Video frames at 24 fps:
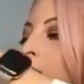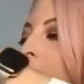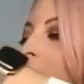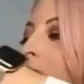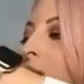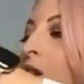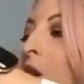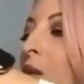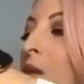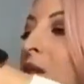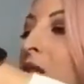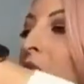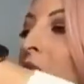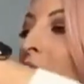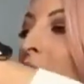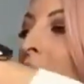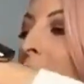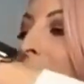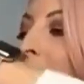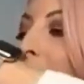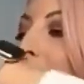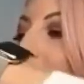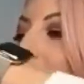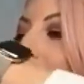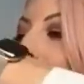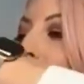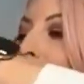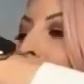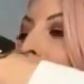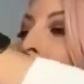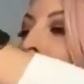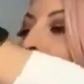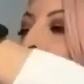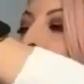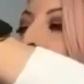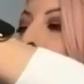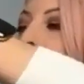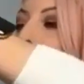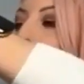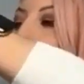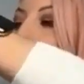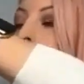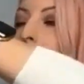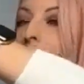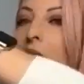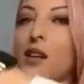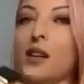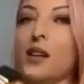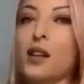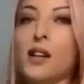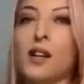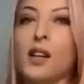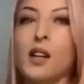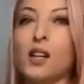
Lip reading: So it's like a bit of a cheap way to